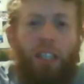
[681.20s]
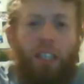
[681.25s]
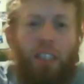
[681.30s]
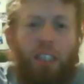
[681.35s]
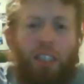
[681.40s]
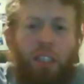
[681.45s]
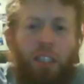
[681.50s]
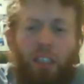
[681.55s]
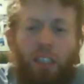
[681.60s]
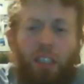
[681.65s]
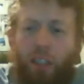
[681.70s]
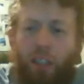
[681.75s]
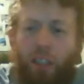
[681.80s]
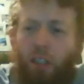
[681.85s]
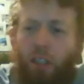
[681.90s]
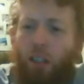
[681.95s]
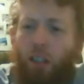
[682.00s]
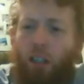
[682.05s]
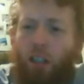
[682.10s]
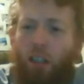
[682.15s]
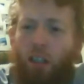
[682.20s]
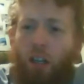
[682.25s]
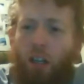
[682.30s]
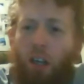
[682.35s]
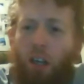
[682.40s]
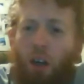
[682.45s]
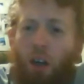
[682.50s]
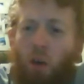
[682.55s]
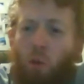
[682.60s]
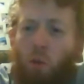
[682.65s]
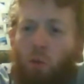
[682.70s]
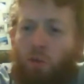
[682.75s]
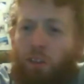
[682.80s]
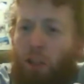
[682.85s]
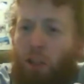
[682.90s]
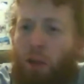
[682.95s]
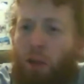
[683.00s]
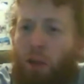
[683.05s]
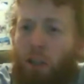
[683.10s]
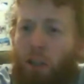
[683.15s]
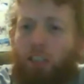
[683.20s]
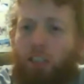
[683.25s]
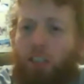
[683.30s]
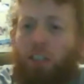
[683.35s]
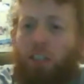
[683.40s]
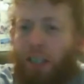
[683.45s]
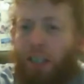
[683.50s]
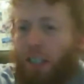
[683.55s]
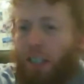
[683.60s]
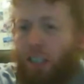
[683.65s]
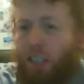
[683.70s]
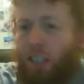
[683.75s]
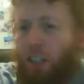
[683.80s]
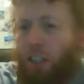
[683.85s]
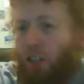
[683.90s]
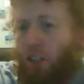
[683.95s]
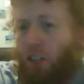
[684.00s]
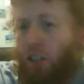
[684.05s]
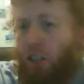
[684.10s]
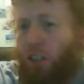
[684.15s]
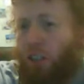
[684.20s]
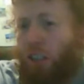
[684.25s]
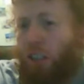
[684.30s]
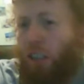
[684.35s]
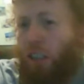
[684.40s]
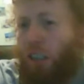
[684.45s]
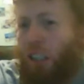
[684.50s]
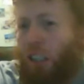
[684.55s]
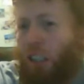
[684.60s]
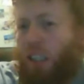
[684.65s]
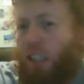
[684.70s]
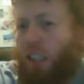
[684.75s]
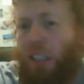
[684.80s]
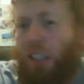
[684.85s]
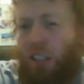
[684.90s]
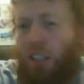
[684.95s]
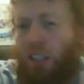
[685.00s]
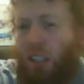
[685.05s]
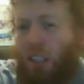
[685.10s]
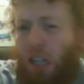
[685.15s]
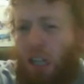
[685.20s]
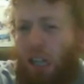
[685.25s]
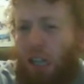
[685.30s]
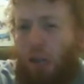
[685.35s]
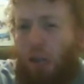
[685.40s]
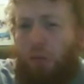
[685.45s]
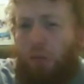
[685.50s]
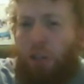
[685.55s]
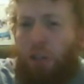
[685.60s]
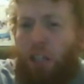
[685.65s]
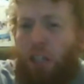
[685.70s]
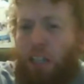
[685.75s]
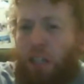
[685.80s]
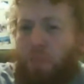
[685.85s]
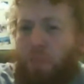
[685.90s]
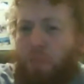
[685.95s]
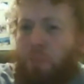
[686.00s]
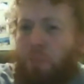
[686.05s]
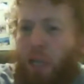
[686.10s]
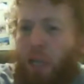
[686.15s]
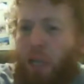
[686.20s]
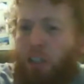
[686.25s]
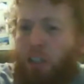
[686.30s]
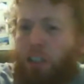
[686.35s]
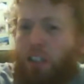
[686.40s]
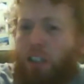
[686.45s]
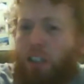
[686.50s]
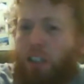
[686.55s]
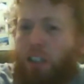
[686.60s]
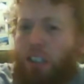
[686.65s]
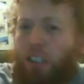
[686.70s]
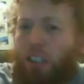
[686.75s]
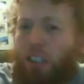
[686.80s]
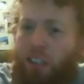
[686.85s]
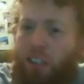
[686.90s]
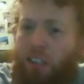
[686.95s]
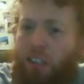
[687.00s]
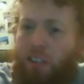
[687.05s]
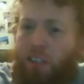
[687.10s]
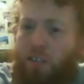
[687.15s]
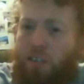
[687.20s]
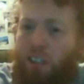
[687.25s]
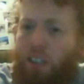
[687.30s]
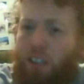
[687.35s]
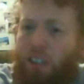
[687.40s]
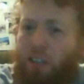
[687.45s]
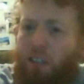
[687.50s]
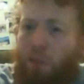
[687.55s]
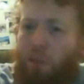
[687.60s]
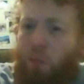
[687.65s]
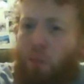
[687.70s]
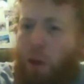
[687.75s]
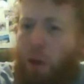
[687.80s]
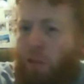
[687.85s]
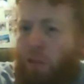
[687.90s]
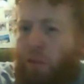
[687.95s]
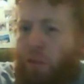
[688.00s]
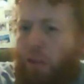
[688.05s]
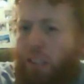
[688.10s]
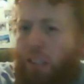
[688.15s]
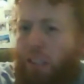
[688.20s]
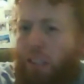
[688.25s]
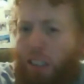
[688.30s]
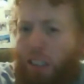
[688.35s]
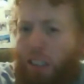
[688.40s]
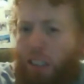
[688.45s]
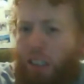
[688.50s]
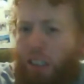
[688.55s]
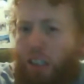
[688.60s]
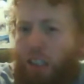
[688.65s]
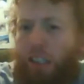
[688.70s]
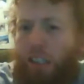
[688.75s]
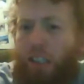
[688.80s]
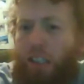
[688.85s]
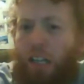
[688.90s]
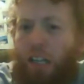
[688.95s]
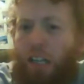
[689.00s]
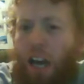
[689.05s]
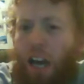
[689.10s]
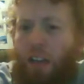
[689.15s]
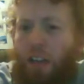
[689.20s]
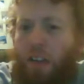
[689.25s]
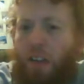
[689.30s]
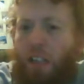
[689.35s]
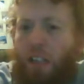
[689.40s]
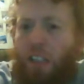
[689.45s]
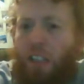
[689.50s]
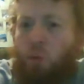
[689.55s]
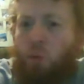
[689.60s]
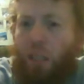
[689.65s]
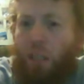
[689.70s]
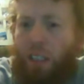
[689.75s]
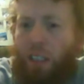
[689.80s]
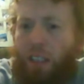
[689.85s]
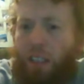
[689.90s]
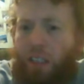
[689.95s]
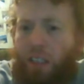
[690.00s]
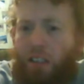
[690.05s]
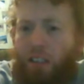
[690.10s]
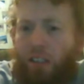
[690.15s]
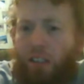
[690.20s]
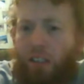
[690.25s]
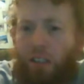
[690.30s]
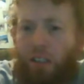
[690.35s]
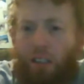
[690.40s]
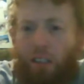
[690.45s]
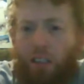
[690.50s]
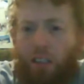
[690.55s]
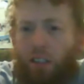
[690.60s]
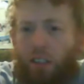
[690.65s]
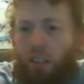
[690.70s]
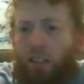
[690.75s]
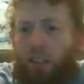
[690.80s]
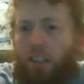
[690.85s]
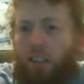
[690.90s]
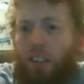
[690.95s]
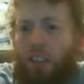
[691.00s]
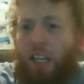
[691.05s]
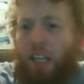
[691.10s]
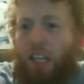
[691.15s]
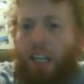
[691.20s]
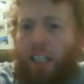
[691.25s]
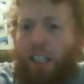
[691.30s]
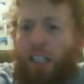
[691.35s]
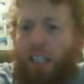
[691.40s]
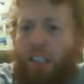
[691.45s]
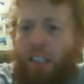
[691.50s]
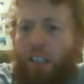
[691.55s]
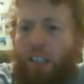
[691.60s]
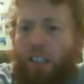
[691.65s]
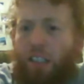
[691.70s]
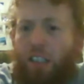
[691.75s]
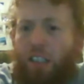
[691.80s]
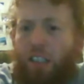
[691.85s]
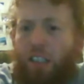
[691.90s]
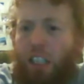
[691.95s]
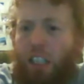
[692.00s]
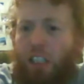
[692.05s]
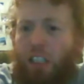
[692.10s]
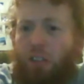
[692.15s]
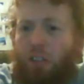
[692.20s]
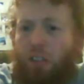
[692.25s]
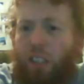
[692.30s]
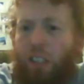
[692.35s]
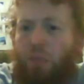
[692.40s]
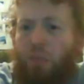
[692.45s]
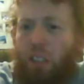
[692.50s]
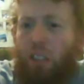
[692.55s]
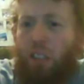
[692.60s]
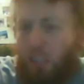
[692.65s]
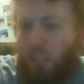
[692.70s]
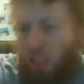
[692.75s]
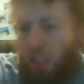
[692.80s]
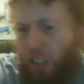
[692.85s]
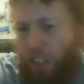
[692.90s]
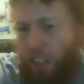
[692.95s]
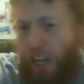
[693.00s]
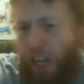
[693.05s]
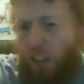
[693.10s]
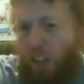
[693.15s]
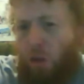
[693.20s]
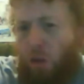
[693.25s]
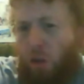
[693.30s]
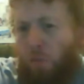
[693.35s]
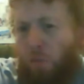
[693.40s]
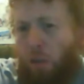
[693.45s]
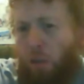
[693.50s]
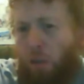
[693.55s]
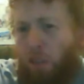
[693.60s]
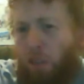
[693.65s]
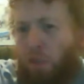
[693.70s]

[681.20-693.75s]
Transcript: it's for the Belgian style alone? Uh, is it capturing any Belgian style flavour apart from the heavy sweet taste and the tangerine, which you, you get a lot with Belgian